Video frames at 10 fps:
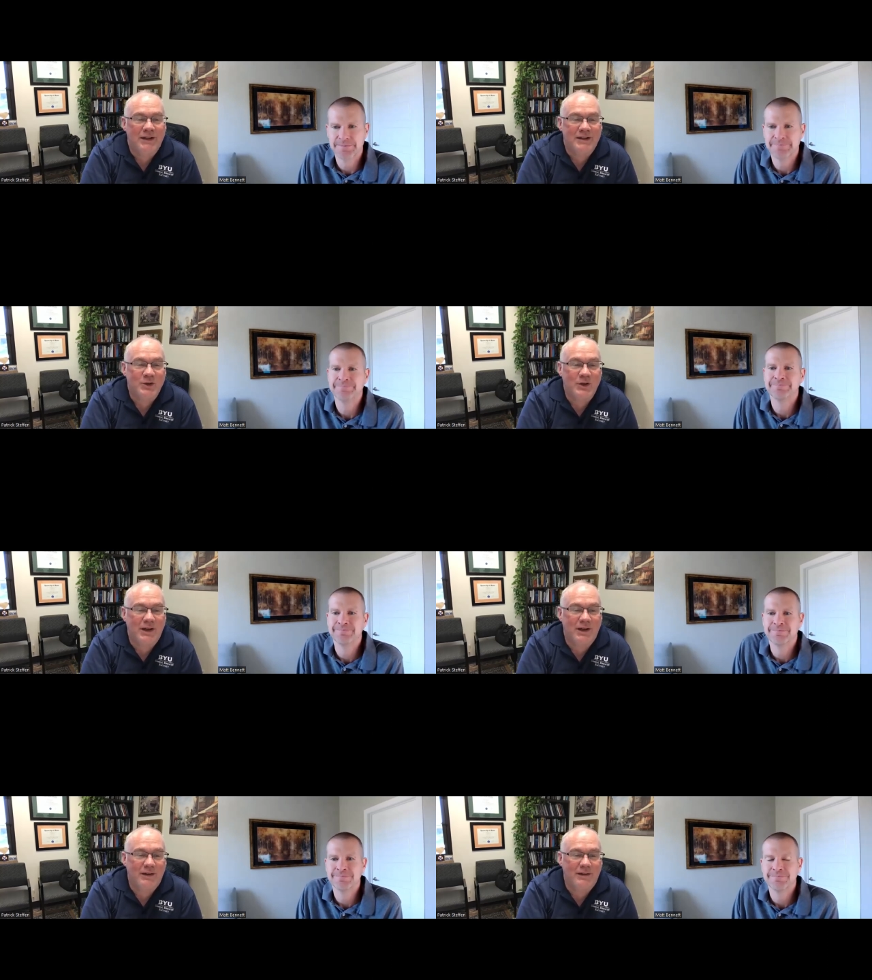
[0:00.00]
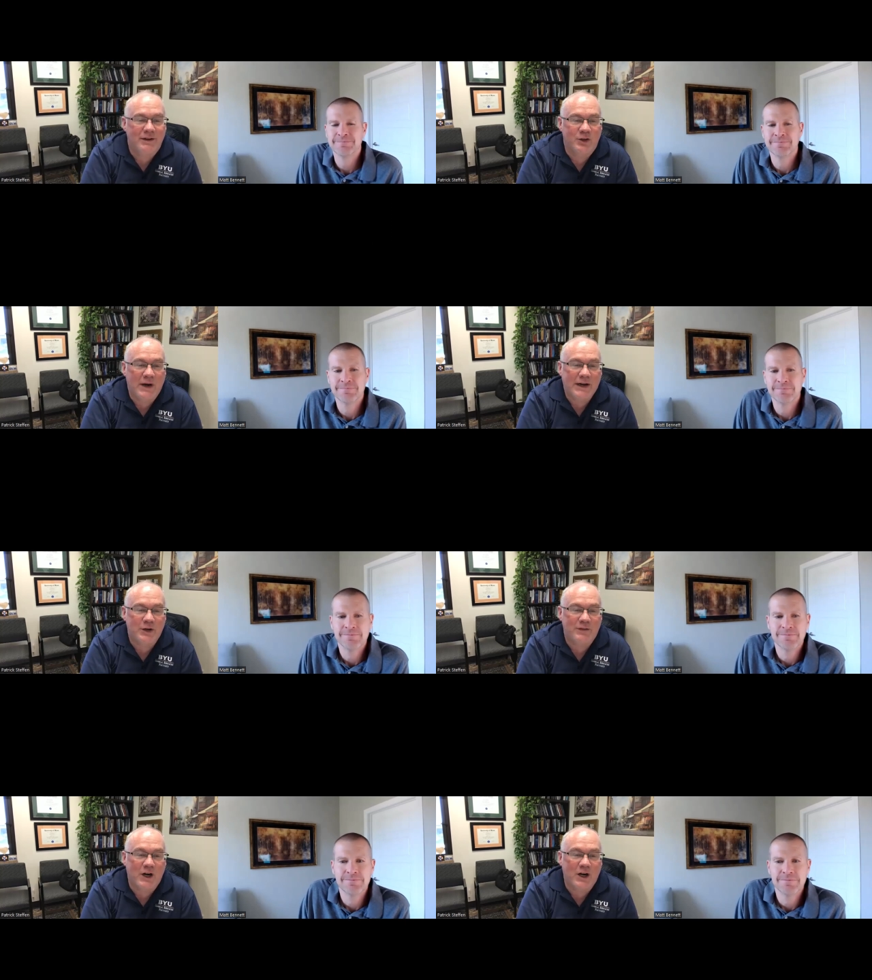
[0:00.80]
Speaker 1: So the the director
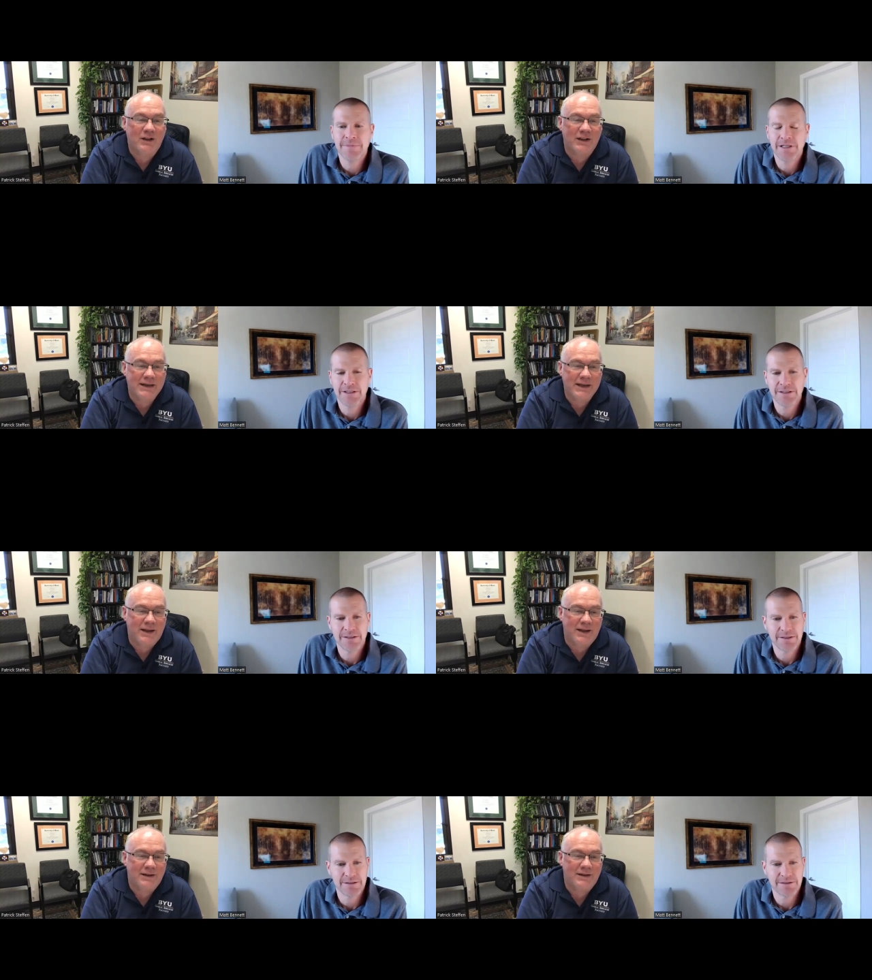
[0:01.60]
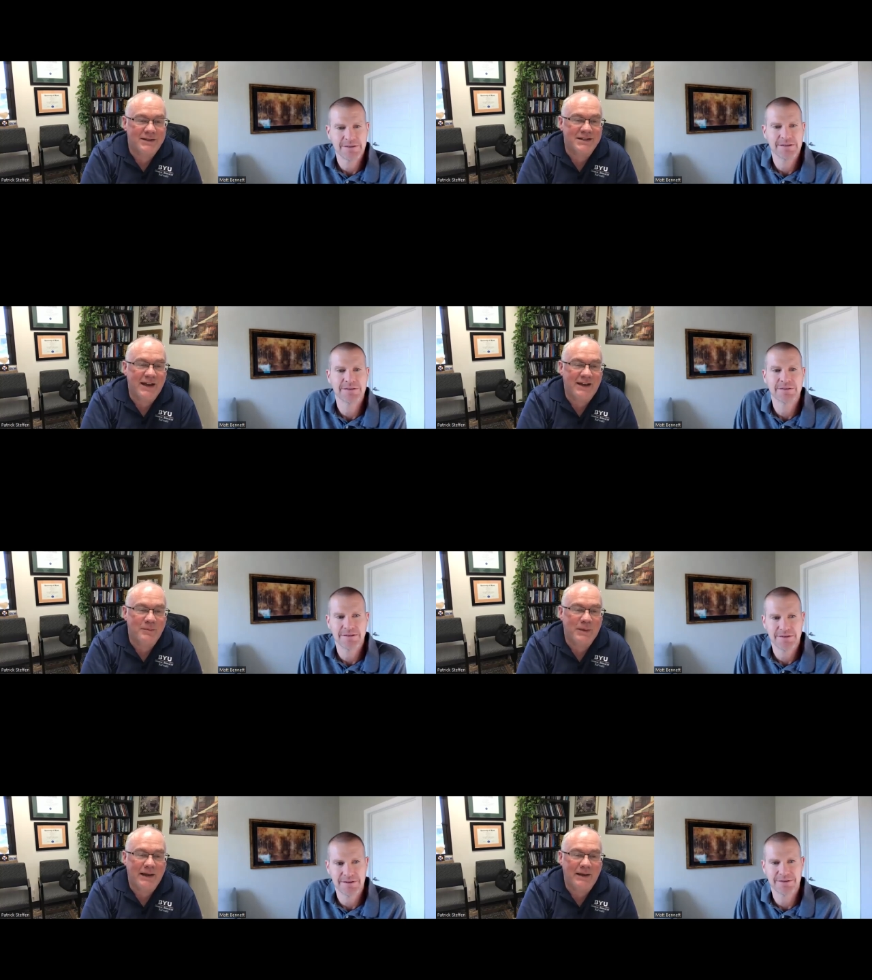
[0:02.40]
of our clinic decided to
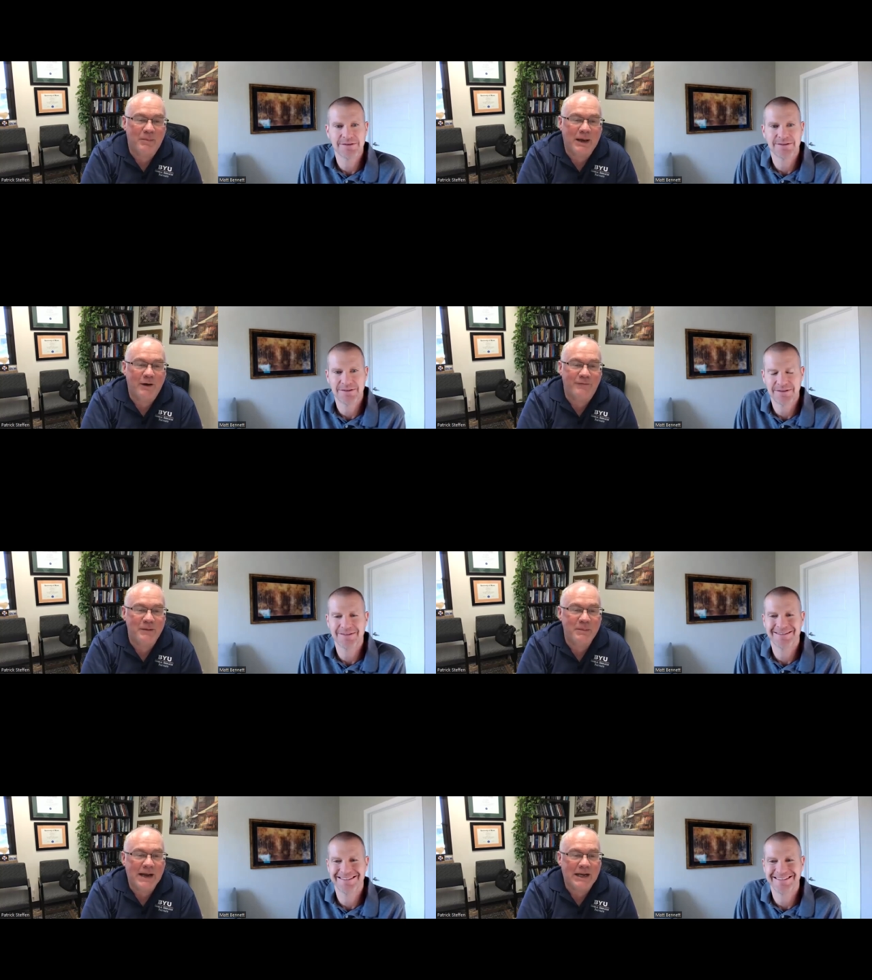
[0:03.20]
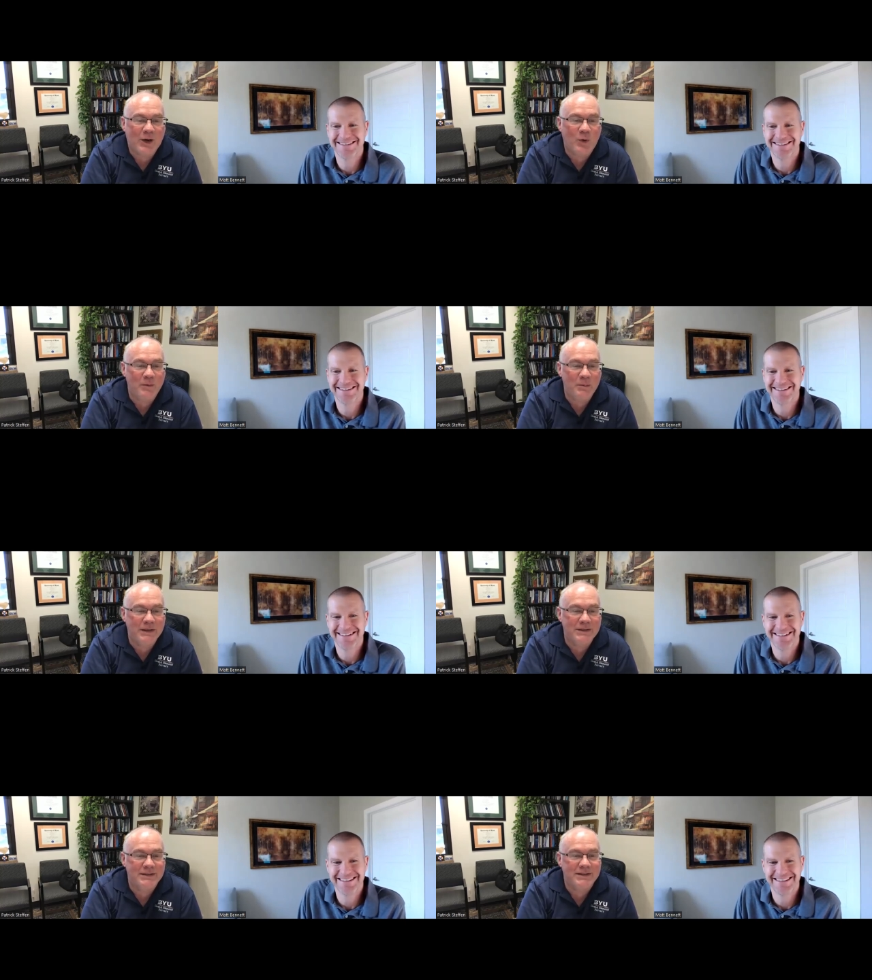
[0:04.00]
buy biofeedback
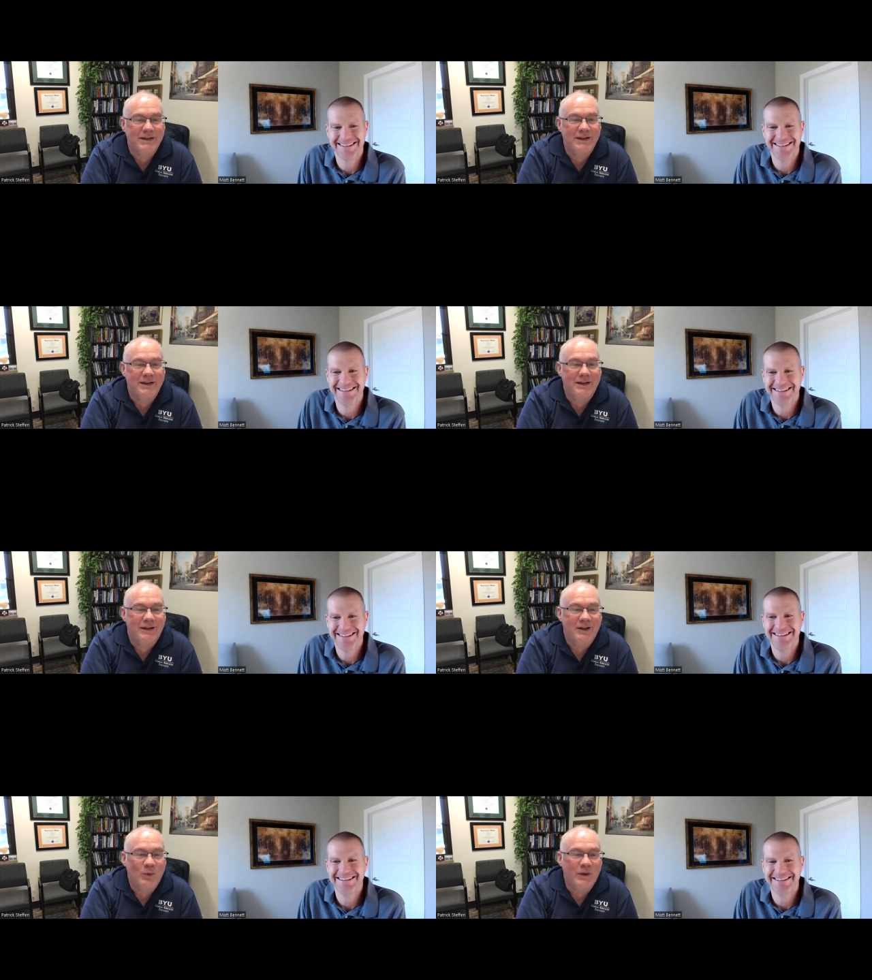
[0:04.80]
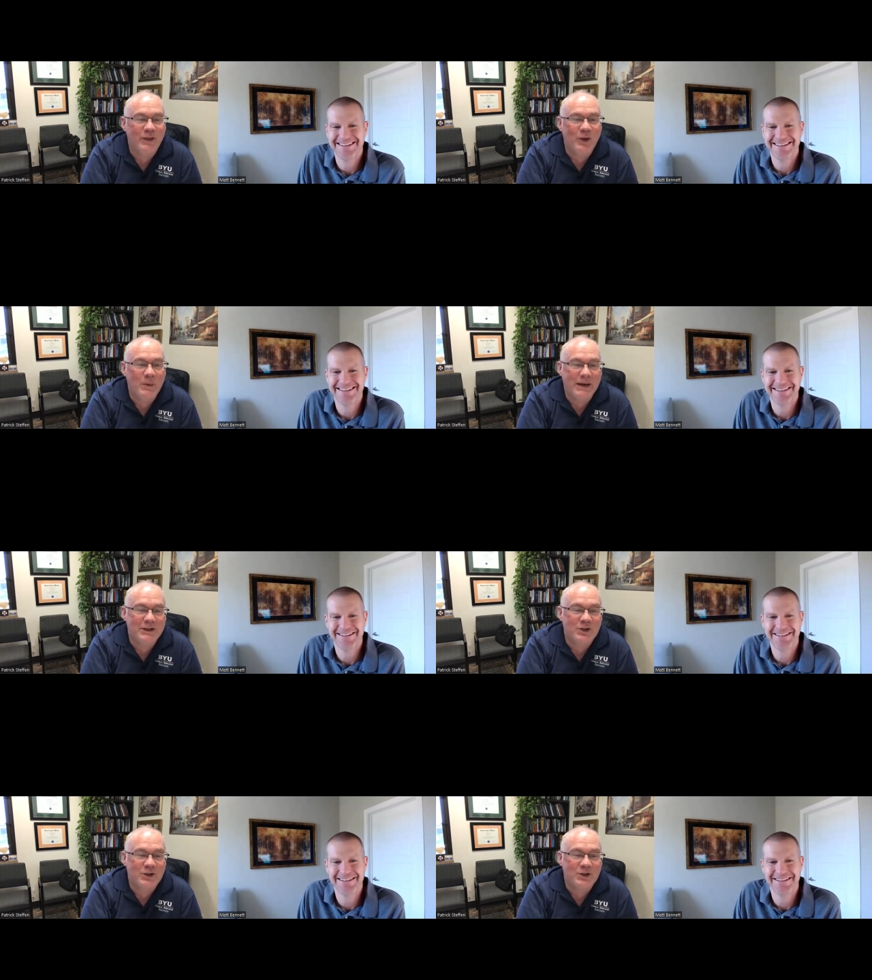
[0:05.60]
equipment with nobody